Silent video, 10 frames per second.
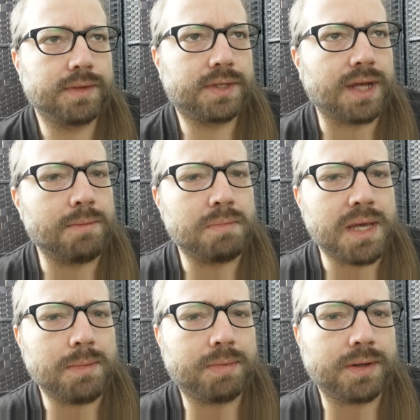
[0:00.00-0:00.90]
some
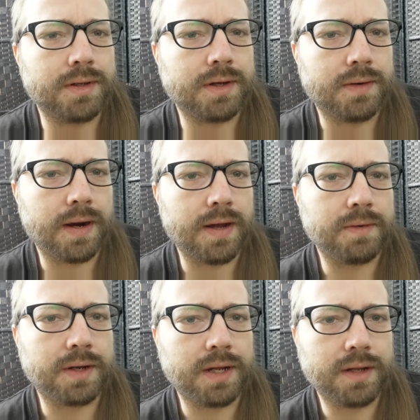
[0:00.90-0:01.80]
people
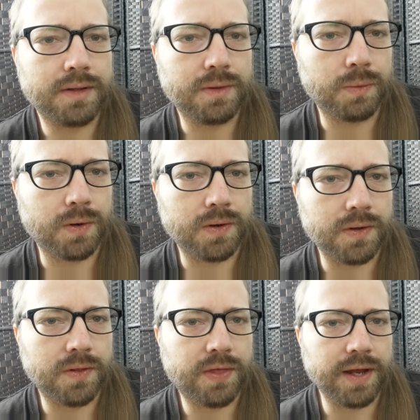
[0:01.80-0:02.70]
around the
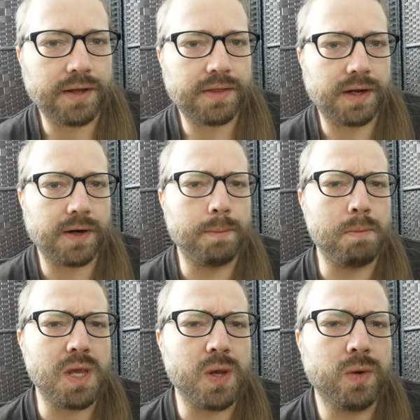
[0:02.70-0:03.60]
world think they're
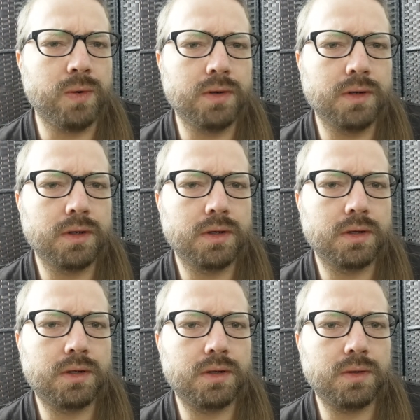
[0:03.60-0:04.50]

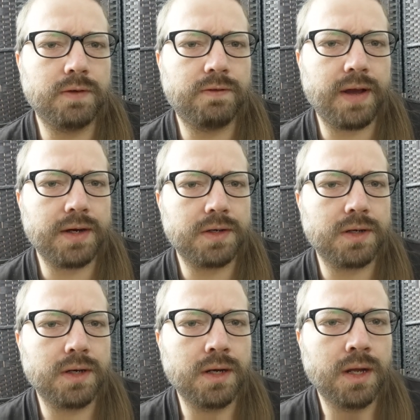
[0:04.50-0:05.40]
immune to
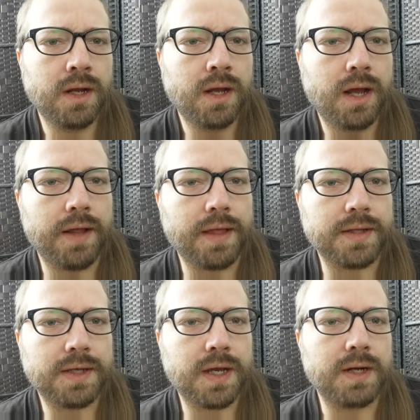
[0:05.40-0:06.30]
infection, and
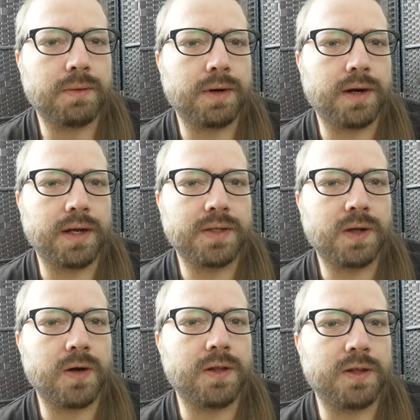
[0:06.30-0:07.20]
that's kind of where I
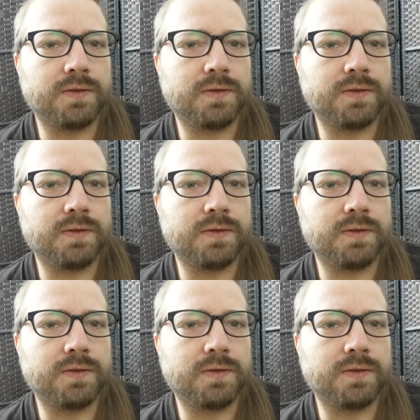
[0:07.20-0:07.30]
started